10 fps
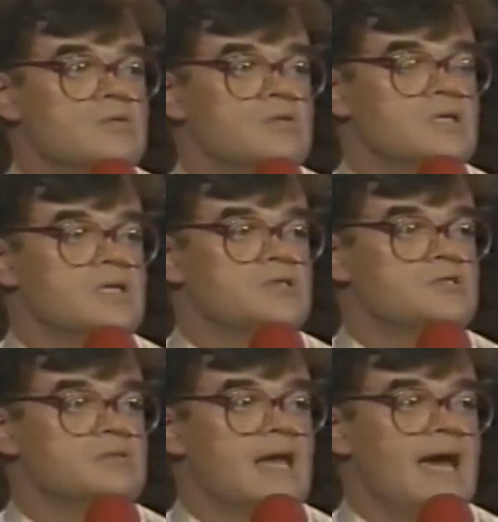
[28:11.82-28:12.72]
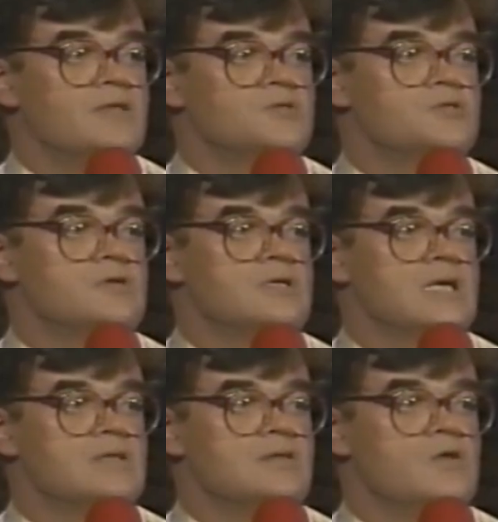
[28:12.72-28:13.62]
to the kitchen and stood
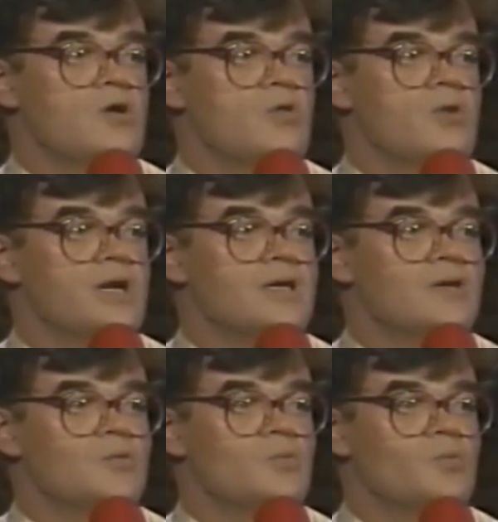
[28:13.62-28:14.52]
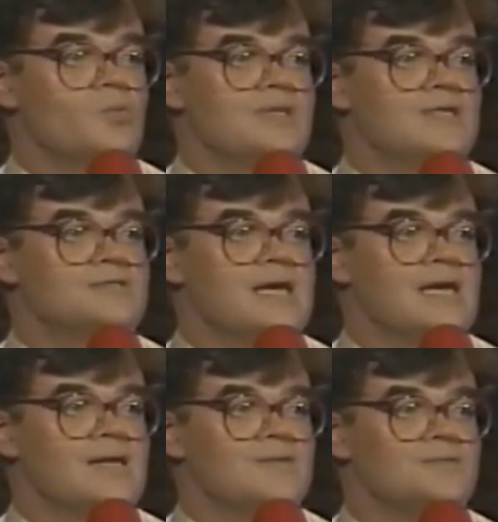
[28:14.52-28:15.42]
in the doorway with his
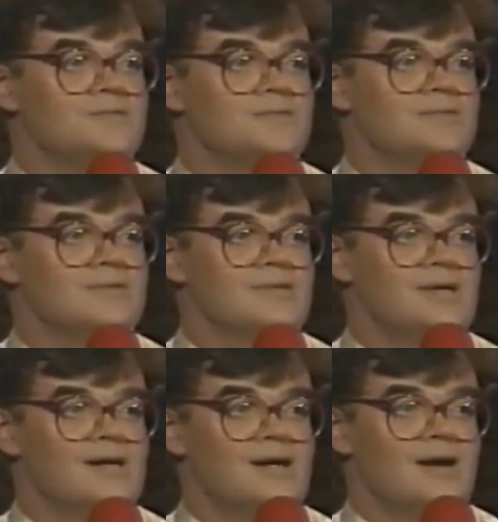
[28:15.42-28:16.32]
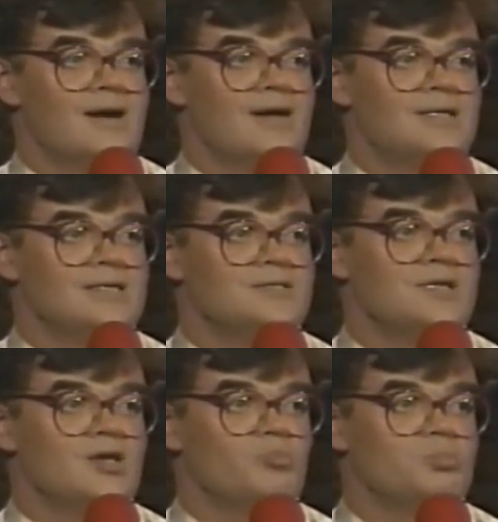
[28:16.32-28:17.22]
hands on
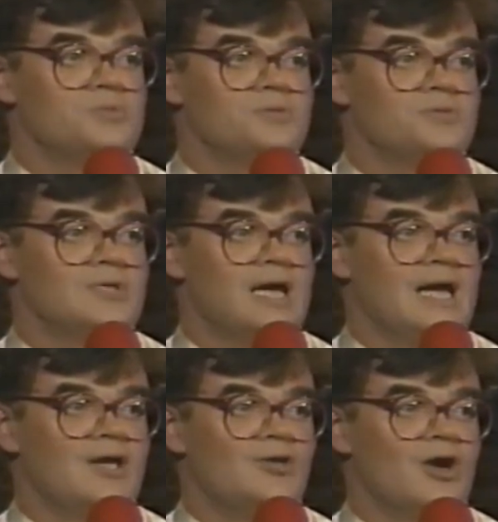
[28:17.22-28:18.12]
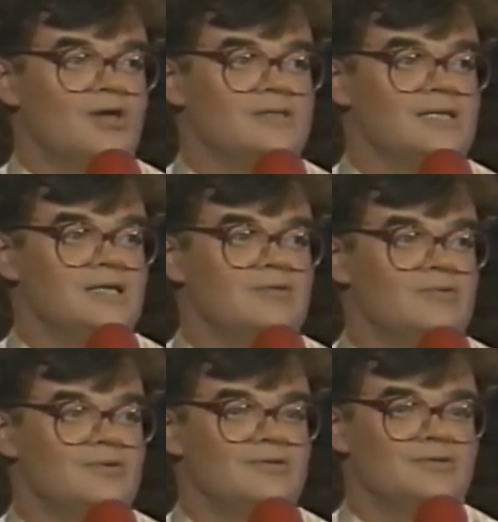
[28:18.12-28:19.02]
his hips, and
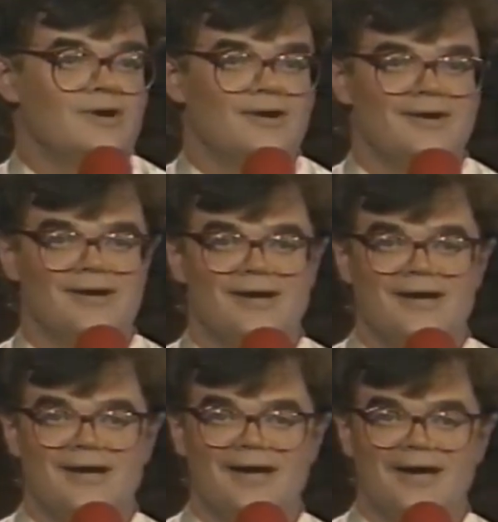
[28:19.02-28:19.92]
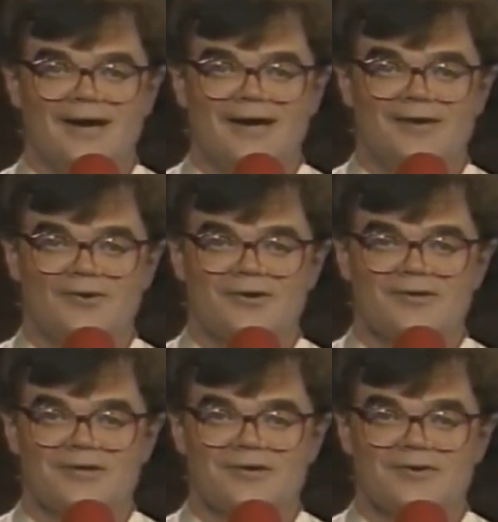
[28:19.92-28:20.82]
Arlene turned and
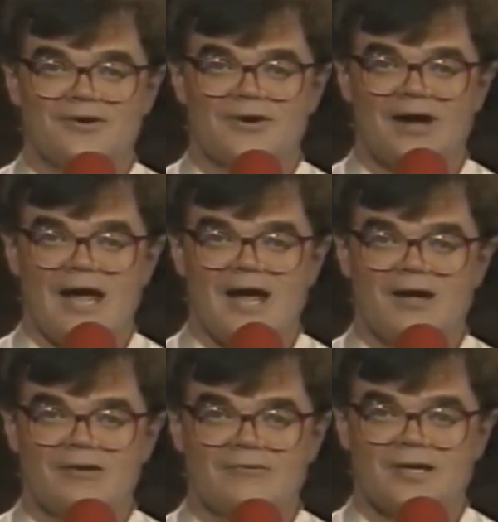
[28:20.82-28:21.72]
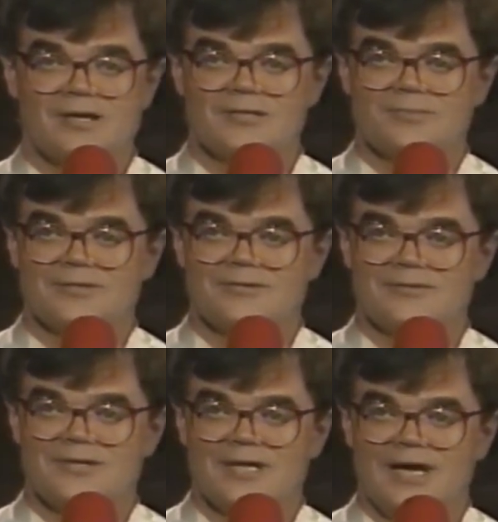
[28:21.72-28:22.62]
looked at her angry
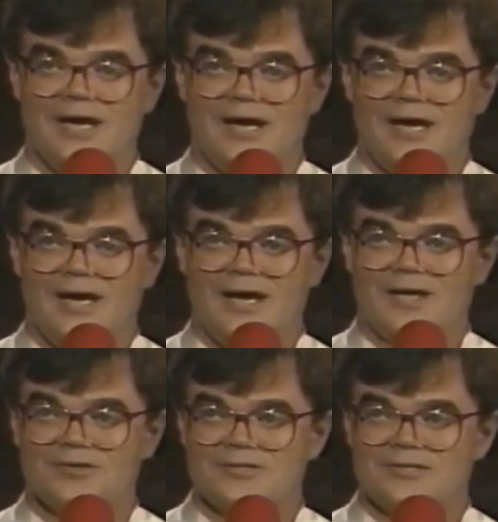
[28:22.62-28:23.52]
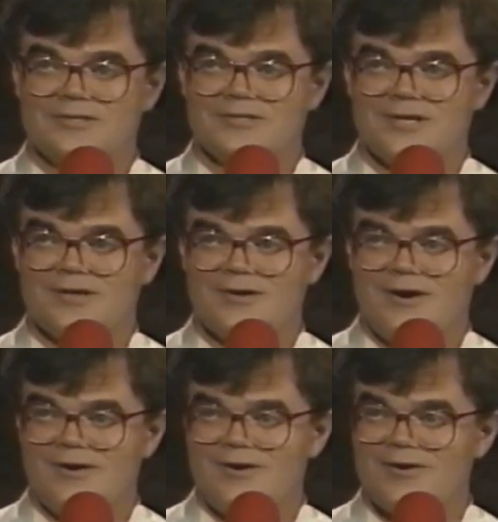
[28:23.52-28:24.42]
husband, and she said,
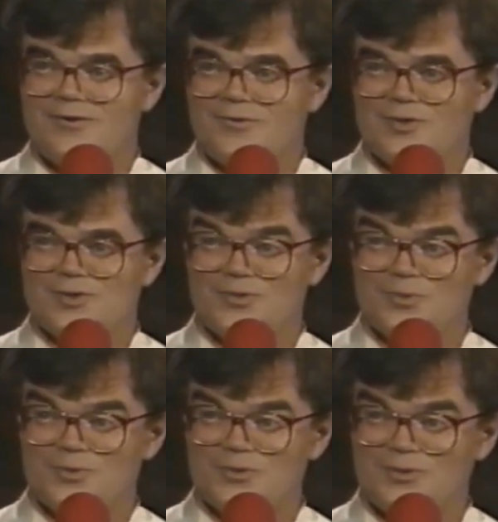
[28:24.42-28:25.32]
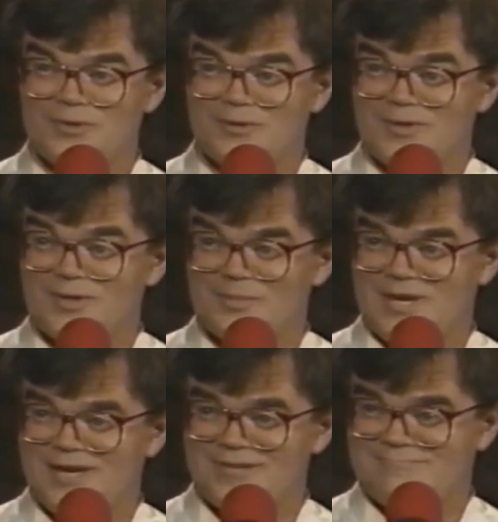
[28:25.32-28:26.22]
"Oh, you good-looking
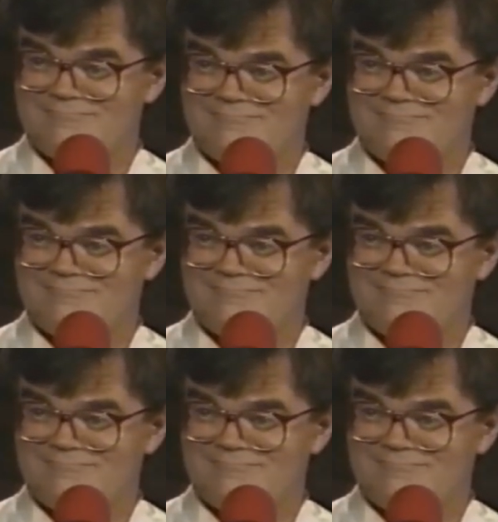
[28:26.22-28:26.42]
man."